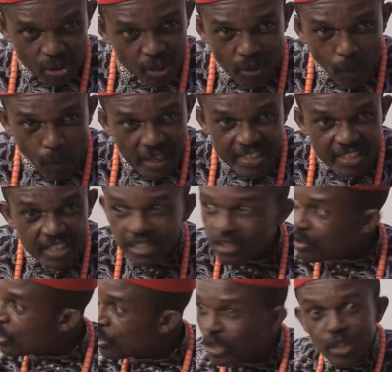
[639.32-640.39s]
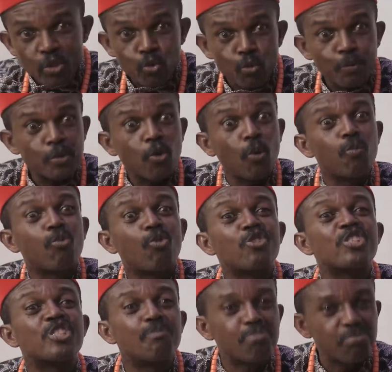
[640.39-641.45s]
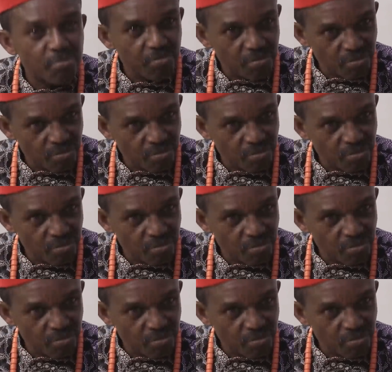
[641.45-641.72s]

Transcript: Otherwise, it will become gossip.